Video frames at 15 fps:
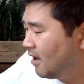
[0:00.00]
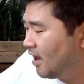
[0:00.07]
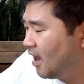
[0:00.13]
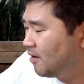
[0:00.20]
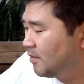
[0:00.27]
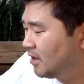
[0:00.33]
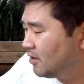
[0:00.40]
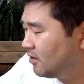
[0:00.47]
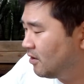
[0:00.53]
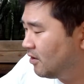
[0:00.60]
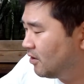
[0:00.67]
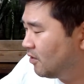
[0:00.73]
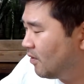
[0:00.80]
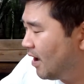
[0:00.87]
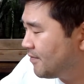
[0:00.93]
I mean,
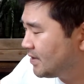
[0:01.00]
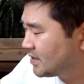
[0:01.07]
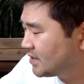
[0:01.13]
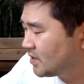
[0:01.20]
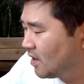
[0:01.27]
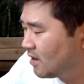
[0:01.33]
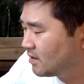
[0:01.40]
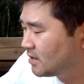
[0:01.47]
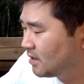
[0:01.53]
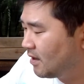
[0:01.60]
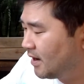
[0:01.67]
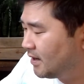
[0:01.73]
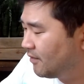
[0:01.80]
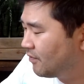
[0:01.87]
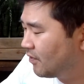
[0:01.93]
you have the stars
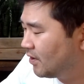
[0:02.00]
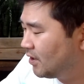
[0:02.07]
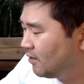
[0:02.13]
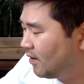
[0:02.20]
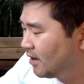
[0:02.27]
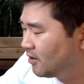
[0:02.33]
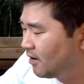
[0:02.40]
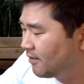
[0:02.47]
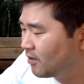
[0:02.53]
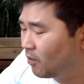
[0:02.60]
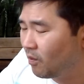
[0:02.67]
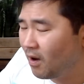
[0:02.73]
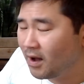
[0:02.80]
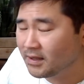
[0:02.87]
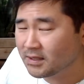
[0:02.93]
aligning for you and you have the
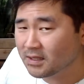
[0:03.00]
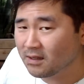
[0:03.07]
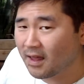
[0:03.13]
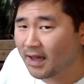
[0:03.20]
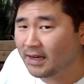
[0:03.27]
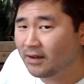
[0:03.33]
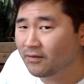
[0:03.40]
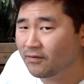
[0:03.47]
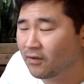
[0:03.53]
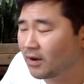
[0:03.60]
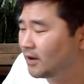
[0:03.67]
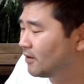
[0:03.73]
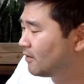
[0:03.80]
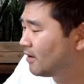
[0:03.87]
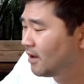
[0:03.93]
wands aligning for
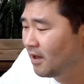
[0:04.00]
you.